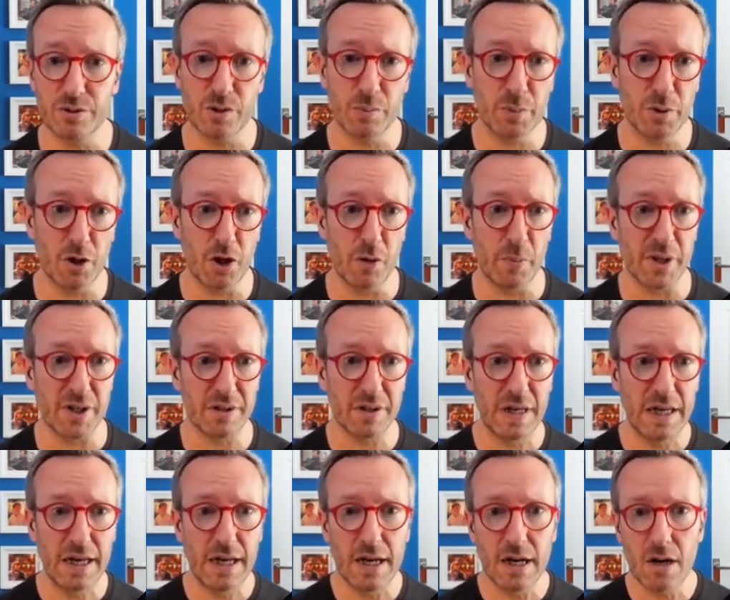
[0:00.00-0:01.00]
deployment.
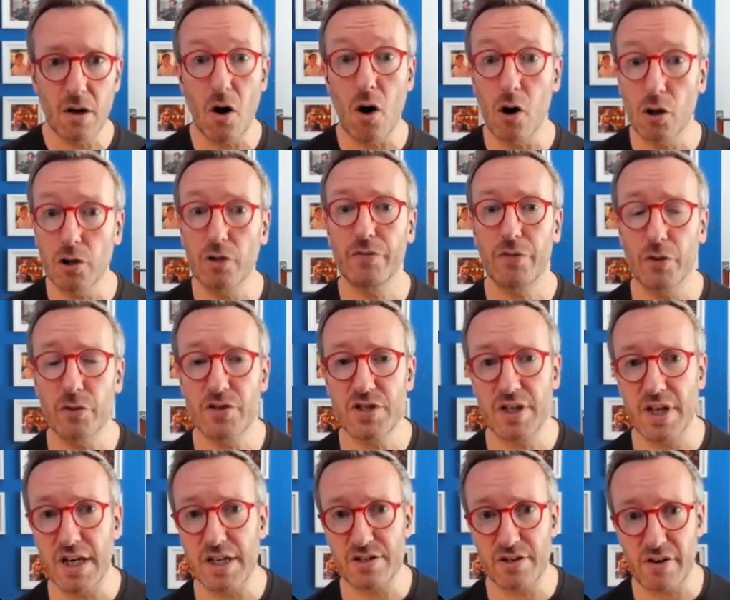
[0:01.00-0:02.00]
All of those
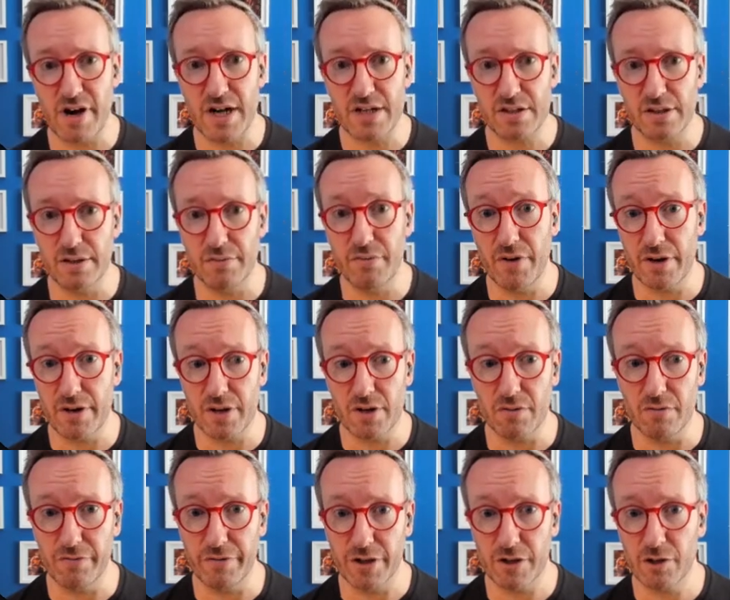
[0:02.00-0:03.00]
things are actually very
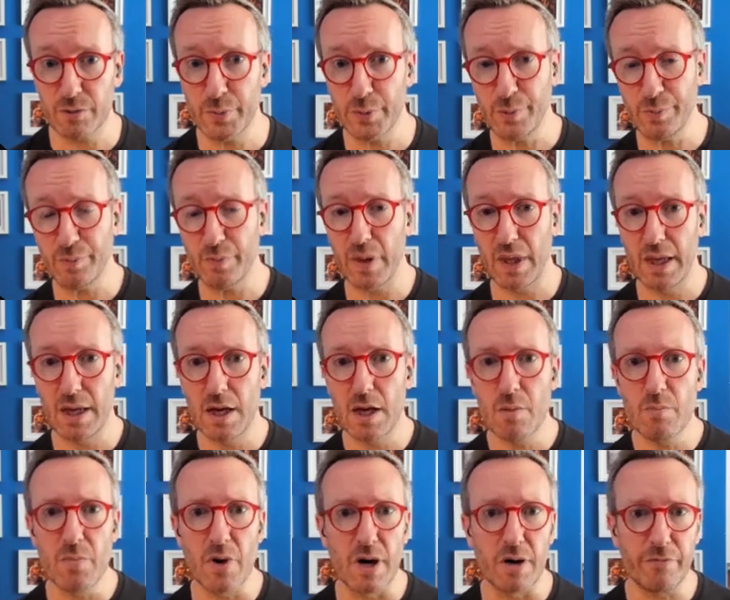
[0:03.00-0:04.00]
configurable.
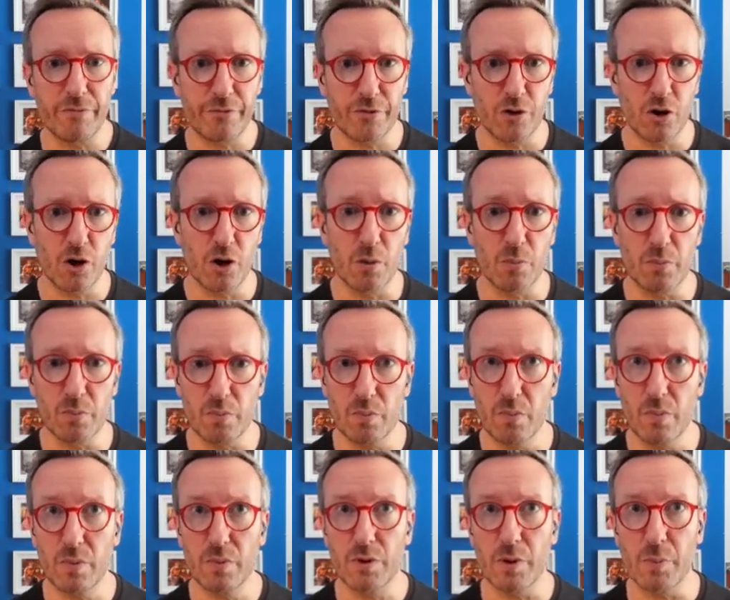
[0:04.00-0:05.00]
But from
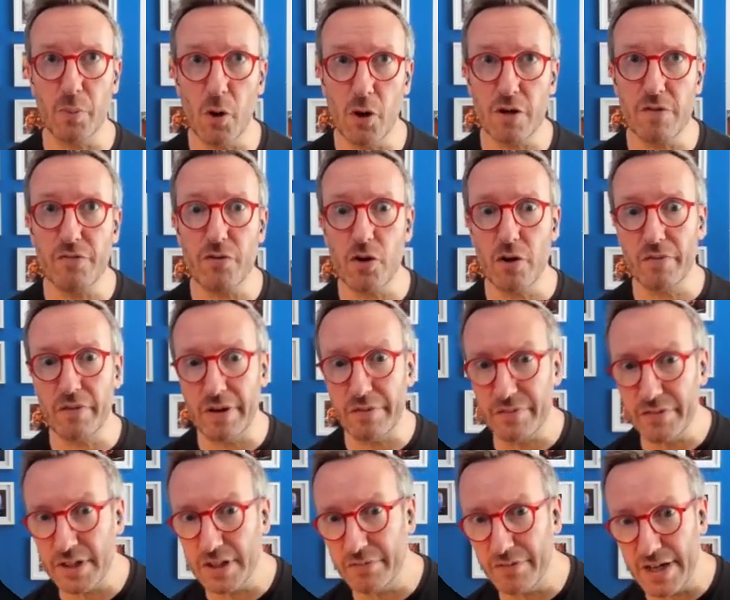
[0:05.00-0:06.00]
the point of view of a
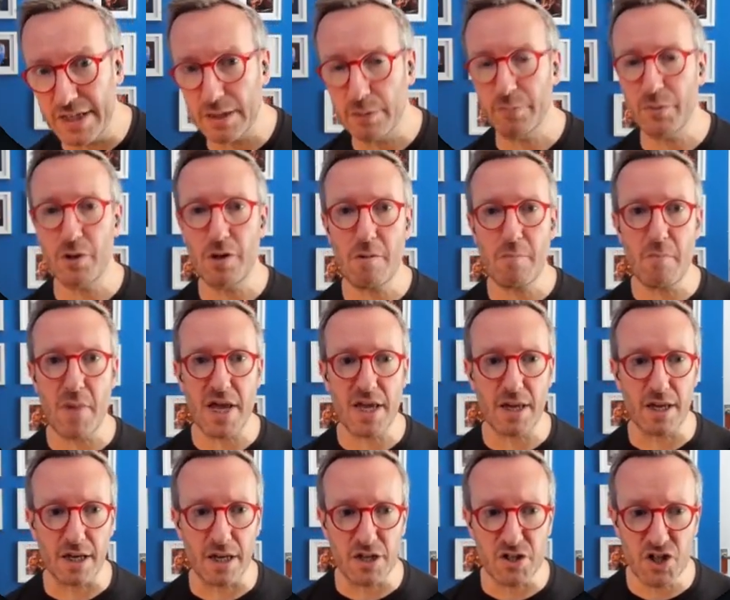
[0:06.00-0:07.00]
developer
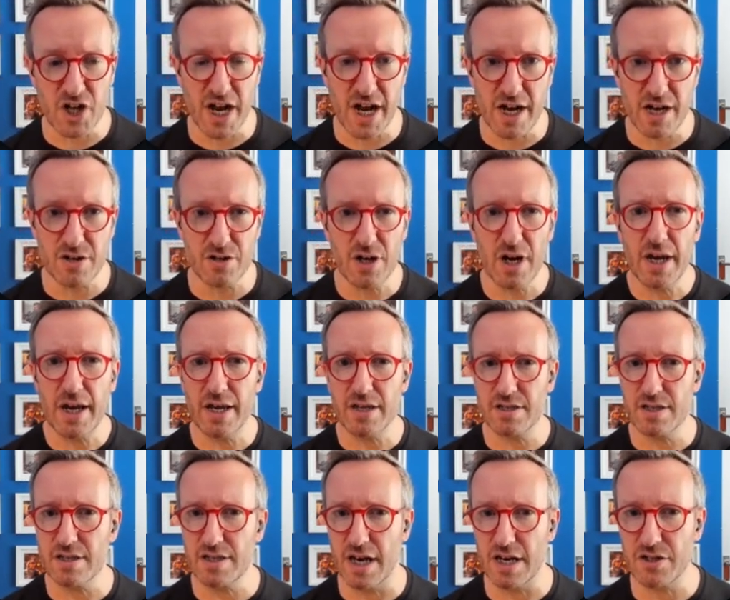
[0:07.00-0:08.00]
making a change,
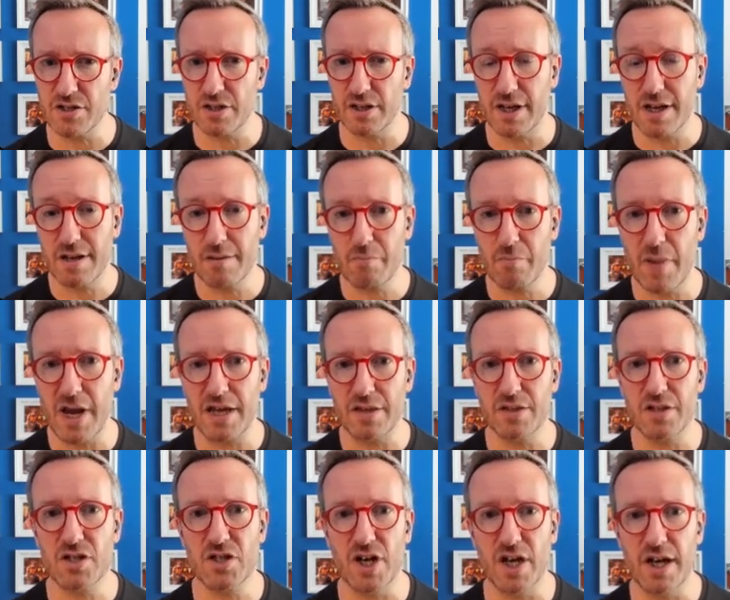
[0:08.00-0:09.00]
it's essentially make
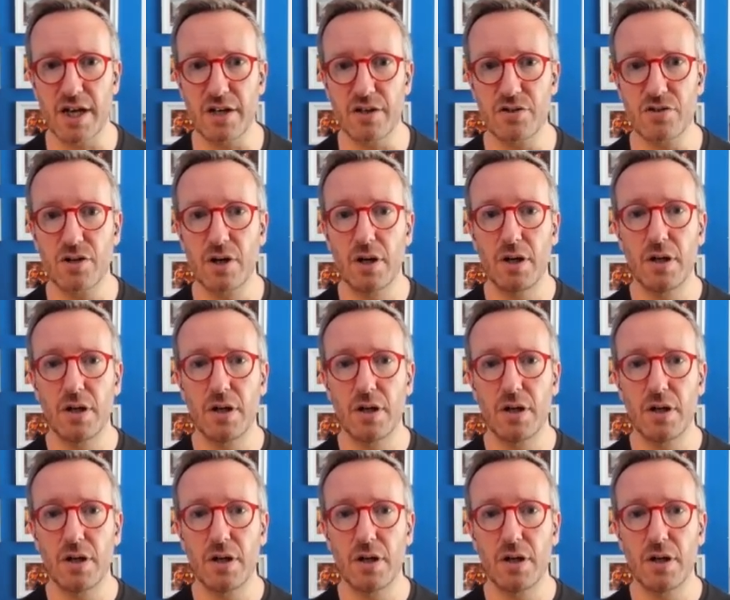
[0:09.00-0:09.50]
the change,